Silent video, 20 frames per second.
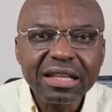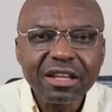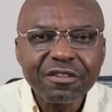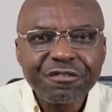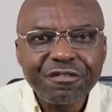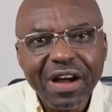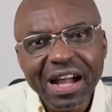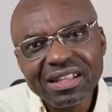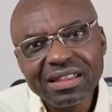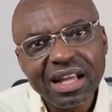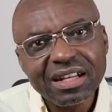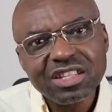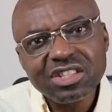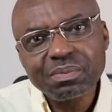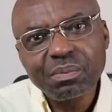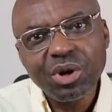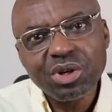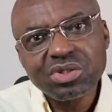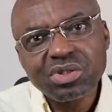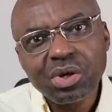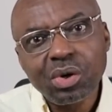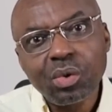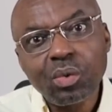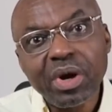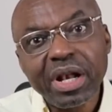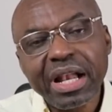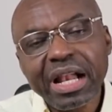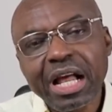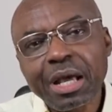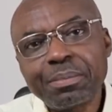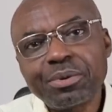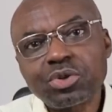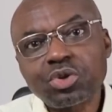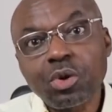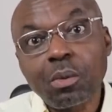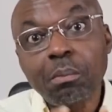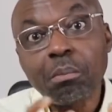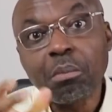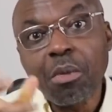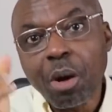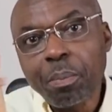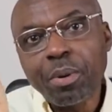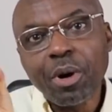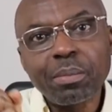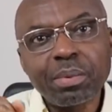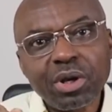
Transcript: The fact that this muscle will help you to mop